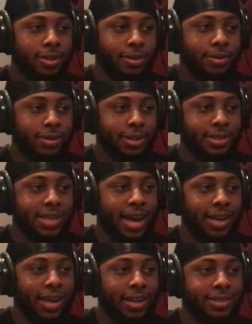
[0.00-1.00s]
Yep. Cause
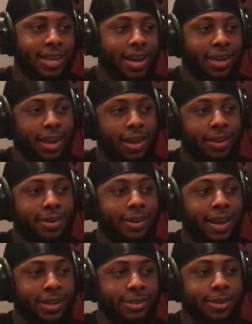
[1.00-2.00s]
Ty came the
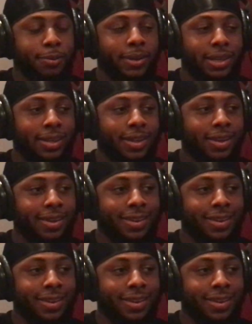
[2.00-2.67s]
next year, really.